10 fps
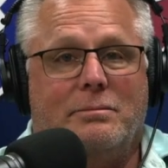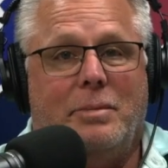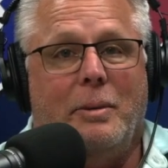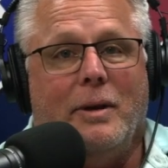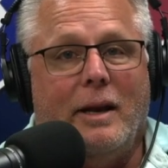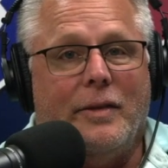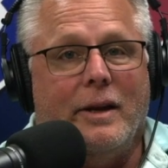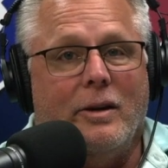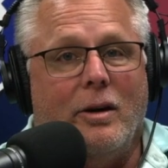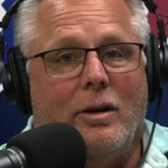people out
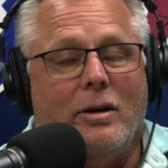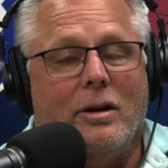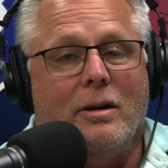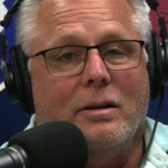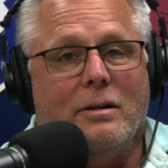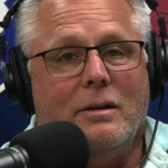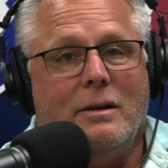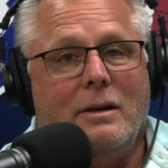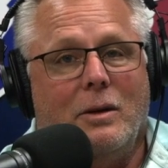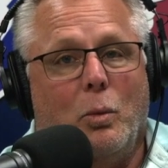there are
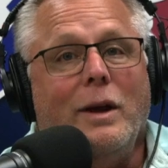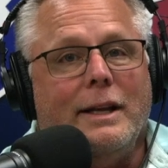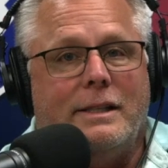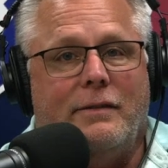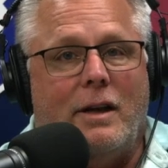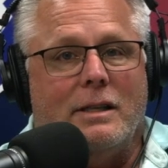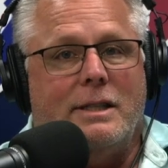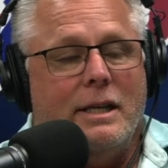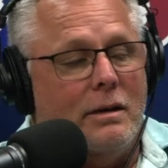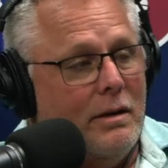willing to
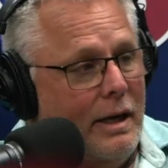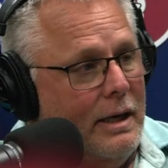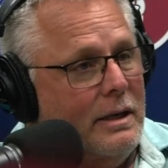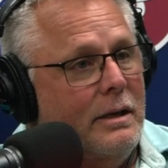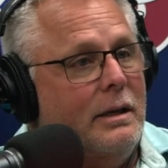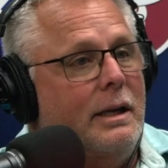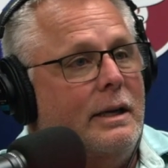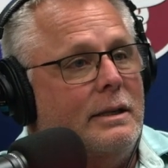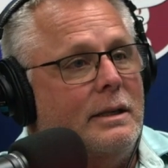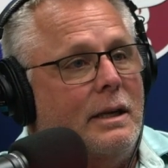volunteer and
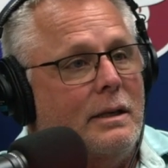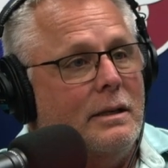and